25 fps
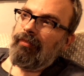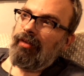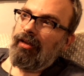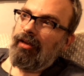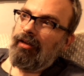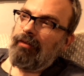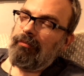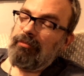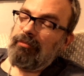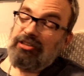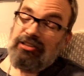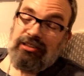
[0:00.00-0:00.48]

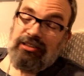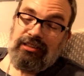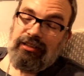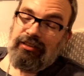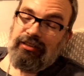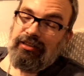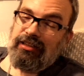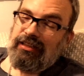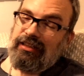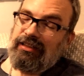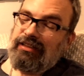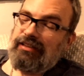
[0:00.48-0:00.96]

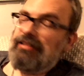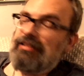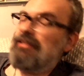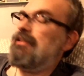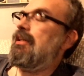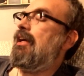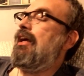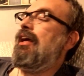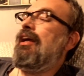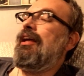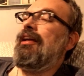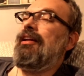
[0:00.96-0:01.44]
mysterious
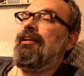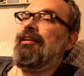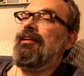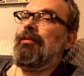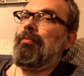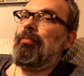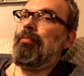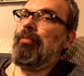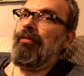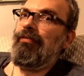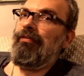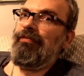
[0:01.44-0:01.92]

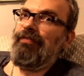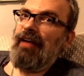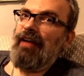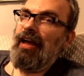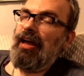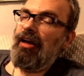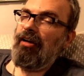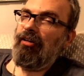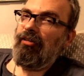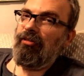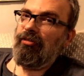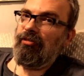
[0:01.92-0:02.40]
and
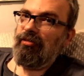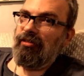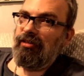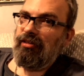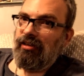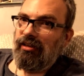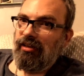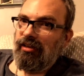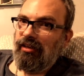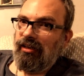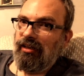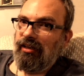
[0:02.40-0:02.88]

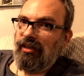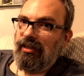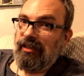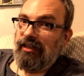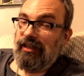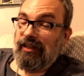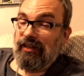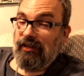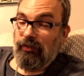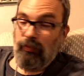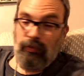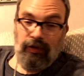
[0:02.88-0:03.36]
profound
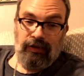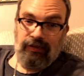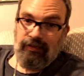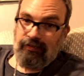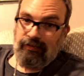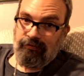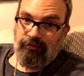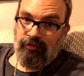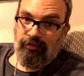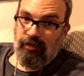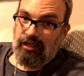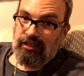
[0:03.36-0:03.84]
in the way
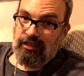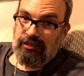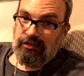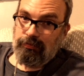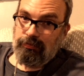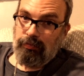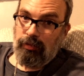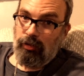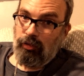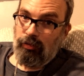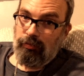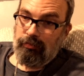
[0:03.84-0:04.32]
that Frost's
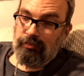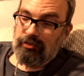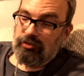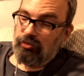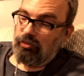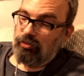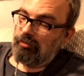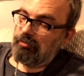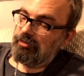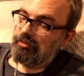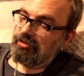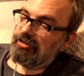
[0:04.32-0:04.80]
poems
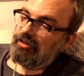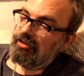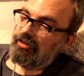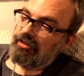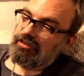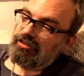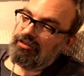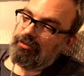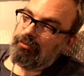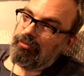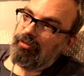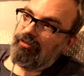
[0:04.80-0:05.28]
were
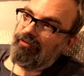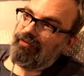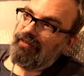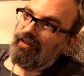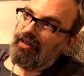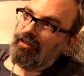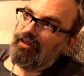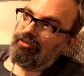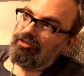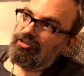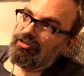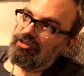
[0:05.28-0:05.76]
mysterious and
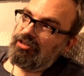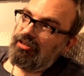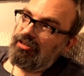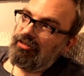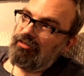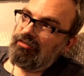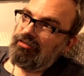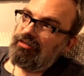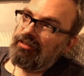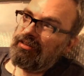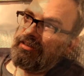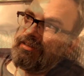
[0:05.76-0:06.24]
profound. So,